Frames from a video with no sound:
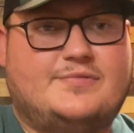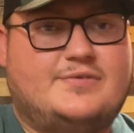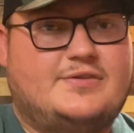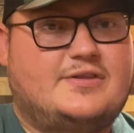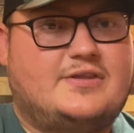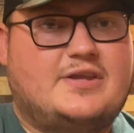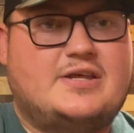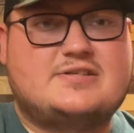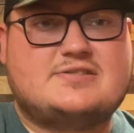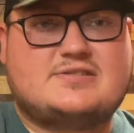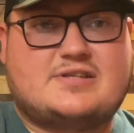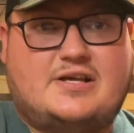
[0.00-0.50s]

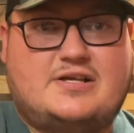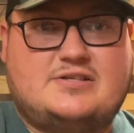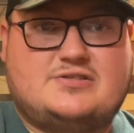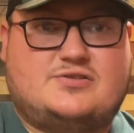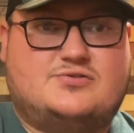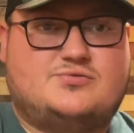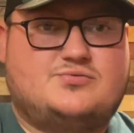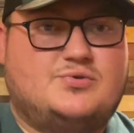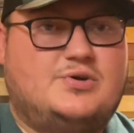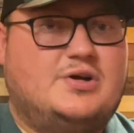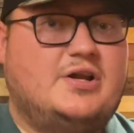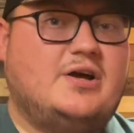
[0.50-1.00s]
These things
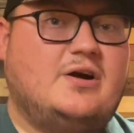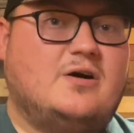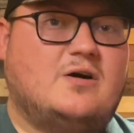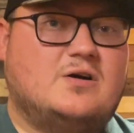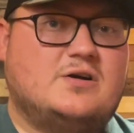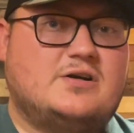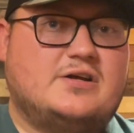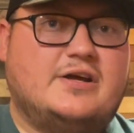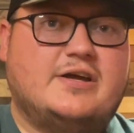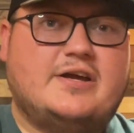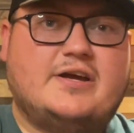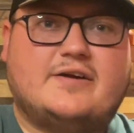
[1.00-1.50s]
is really
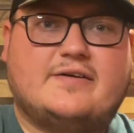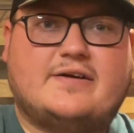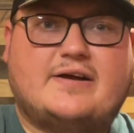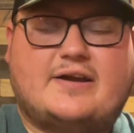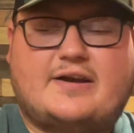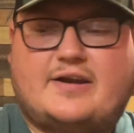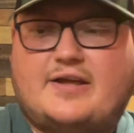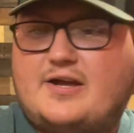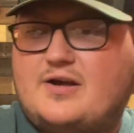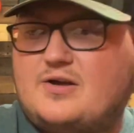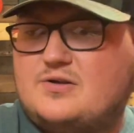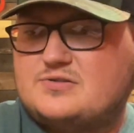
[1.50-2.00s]
hard to get
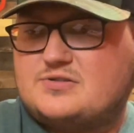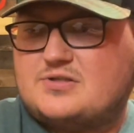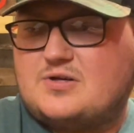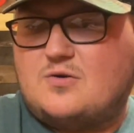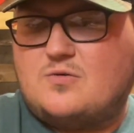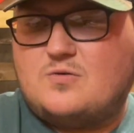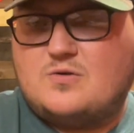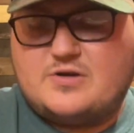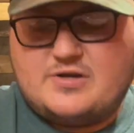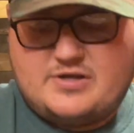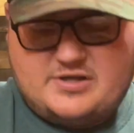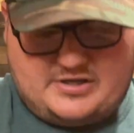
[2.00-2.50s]
right now,
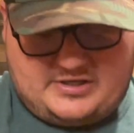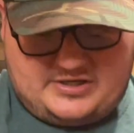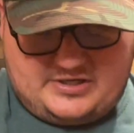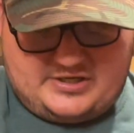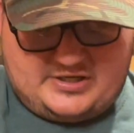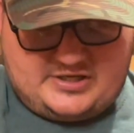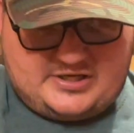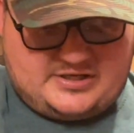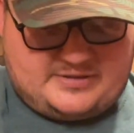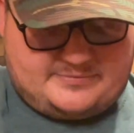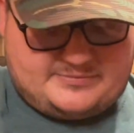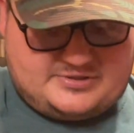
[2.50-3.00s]
so
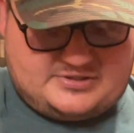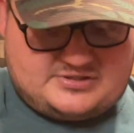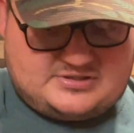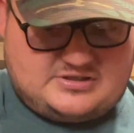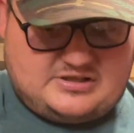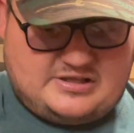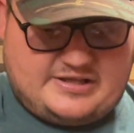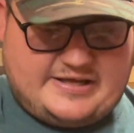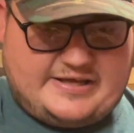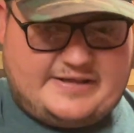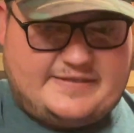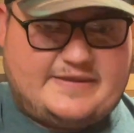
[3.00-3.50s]
I'm just
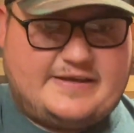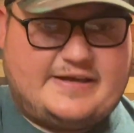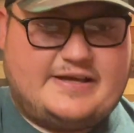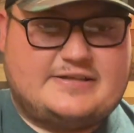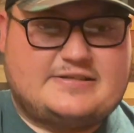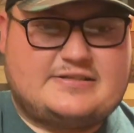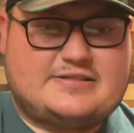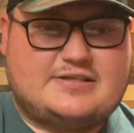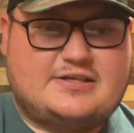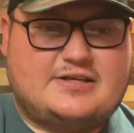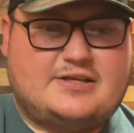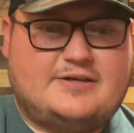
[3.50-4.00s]
glad
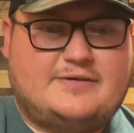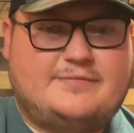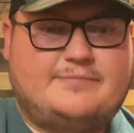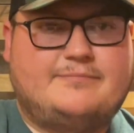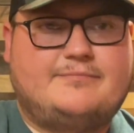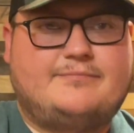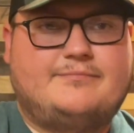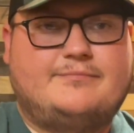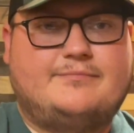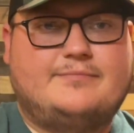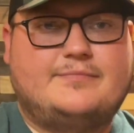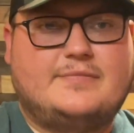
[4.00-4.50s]
that
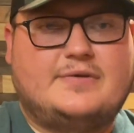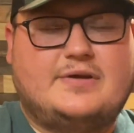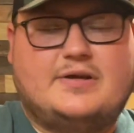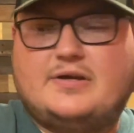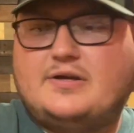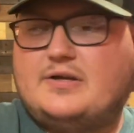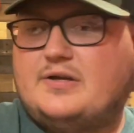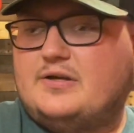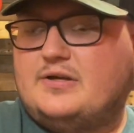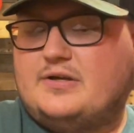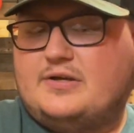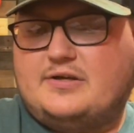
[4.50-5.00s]

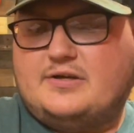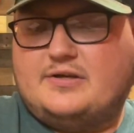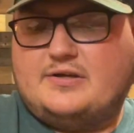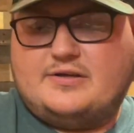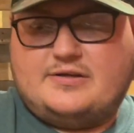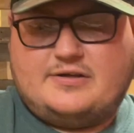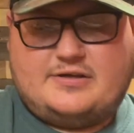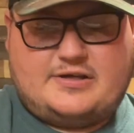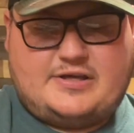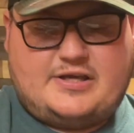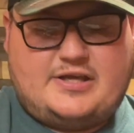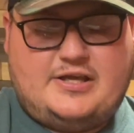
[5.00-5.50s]

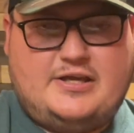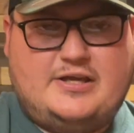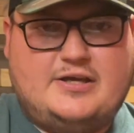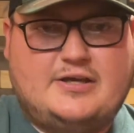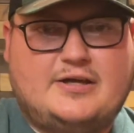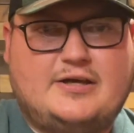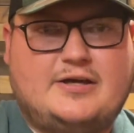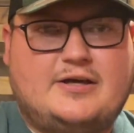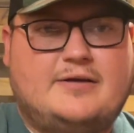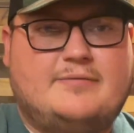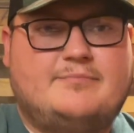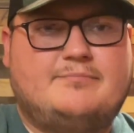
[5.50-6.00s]
he
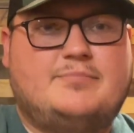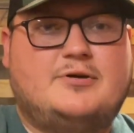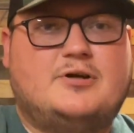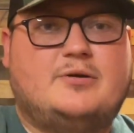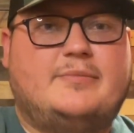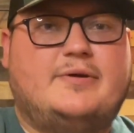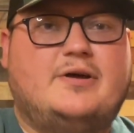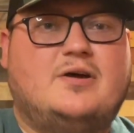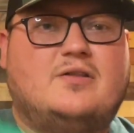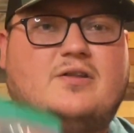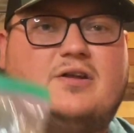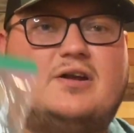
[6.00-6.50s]
put
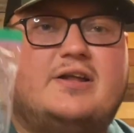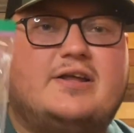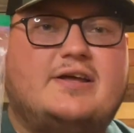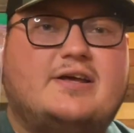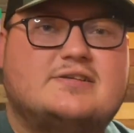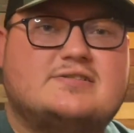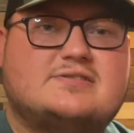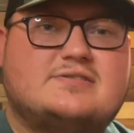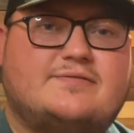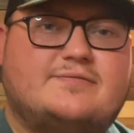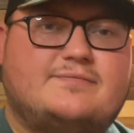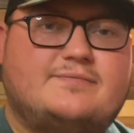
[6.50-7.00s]
me on the
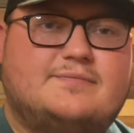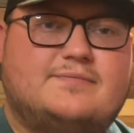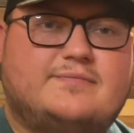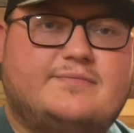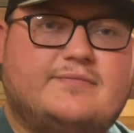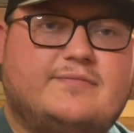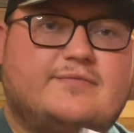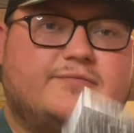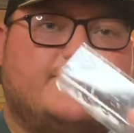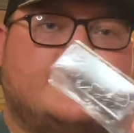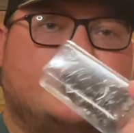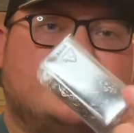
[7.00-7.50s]
list.
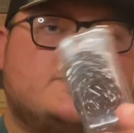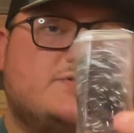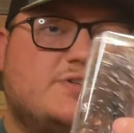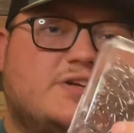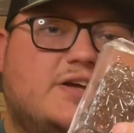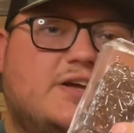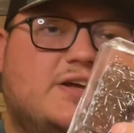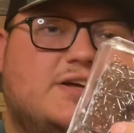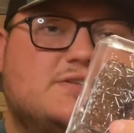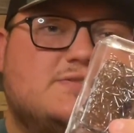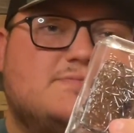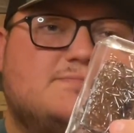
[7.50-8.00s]
First
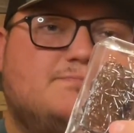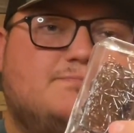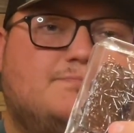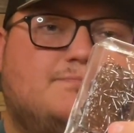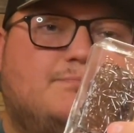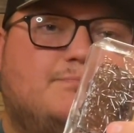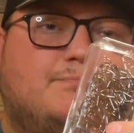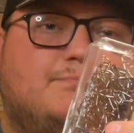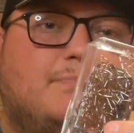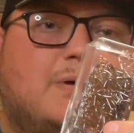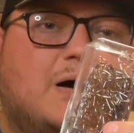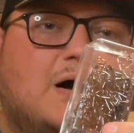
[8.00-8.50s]
thing is a
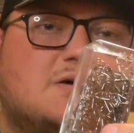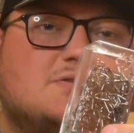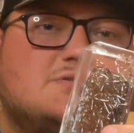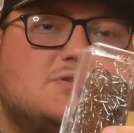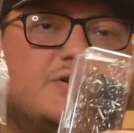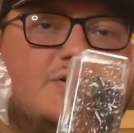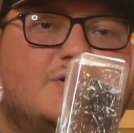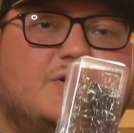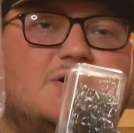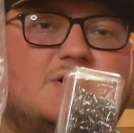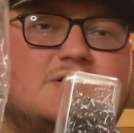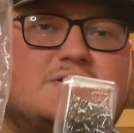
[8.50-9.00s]
box of
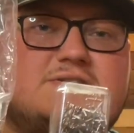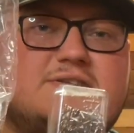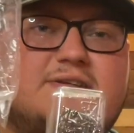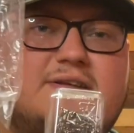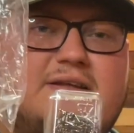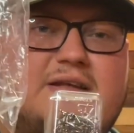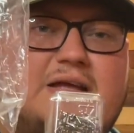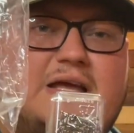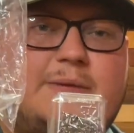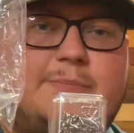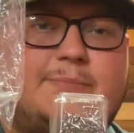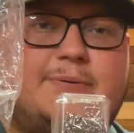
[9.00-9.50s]
hooks.
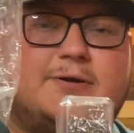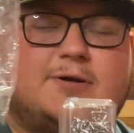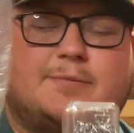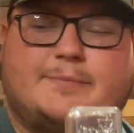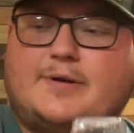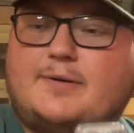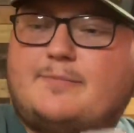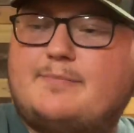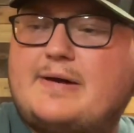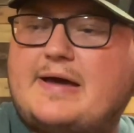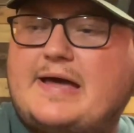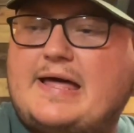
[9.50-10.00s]
He put them
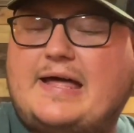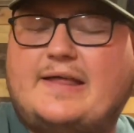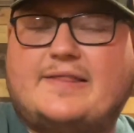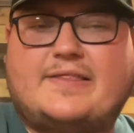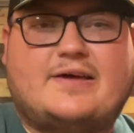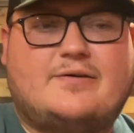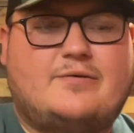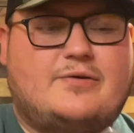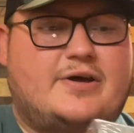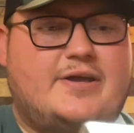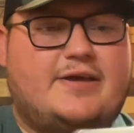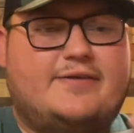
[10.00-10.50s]
in a bag,
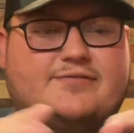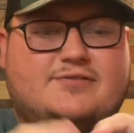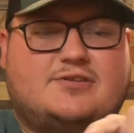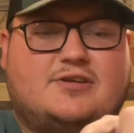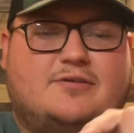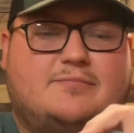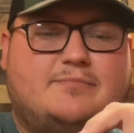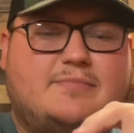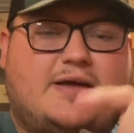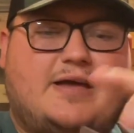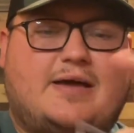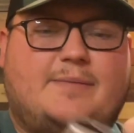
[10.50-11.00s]
that way if
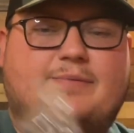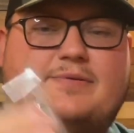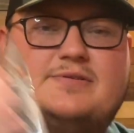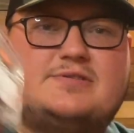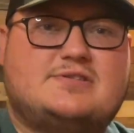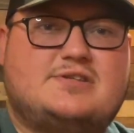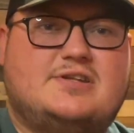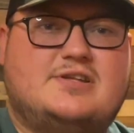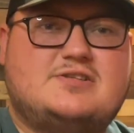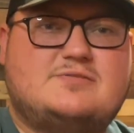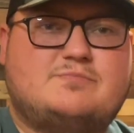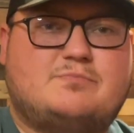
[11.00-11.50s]
something happens
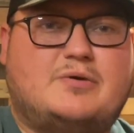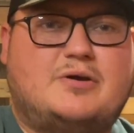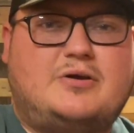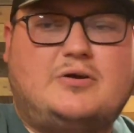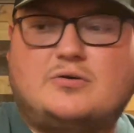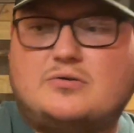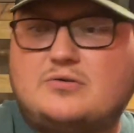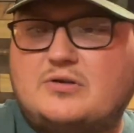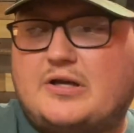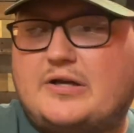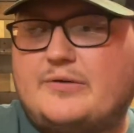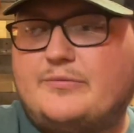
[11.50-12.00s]
and they
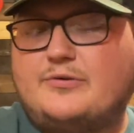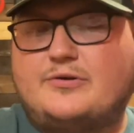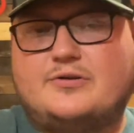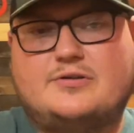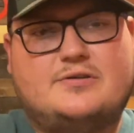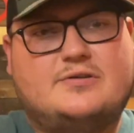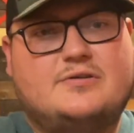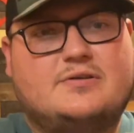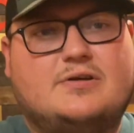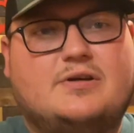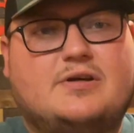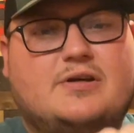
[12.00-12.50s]
spill, they wouldn't